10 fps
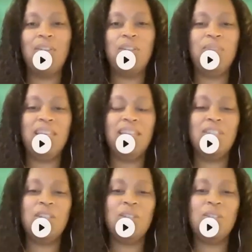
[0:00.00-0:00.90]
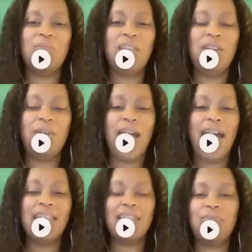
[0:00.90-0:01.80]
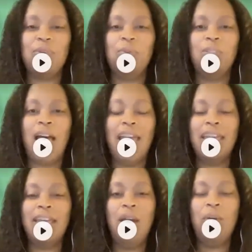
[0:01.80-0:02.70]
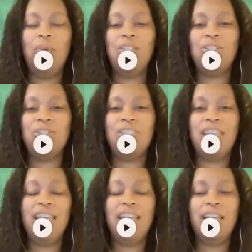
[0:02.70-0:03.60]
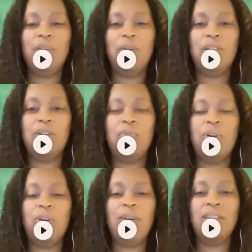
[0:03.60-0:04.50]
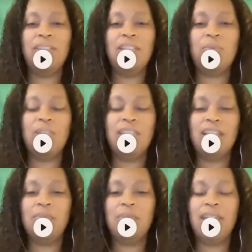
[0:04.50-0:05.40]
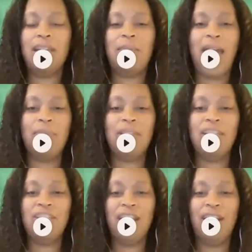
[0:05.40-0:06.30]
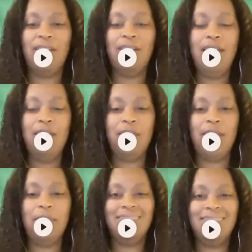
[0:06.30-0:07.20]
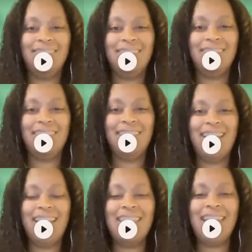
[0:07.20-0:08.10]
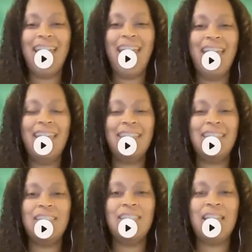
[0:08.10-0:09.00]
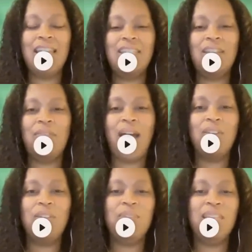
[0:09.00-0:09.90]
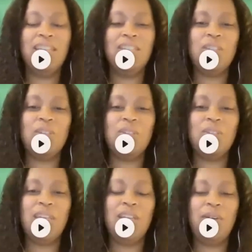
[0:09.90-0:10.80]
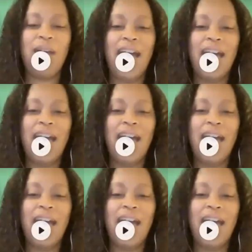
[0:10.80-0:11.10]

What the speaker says: So for instance, what I was talking about earlier about having a conditional kind of series of videos and using it for lead generation, you would choose this option, multiple choice.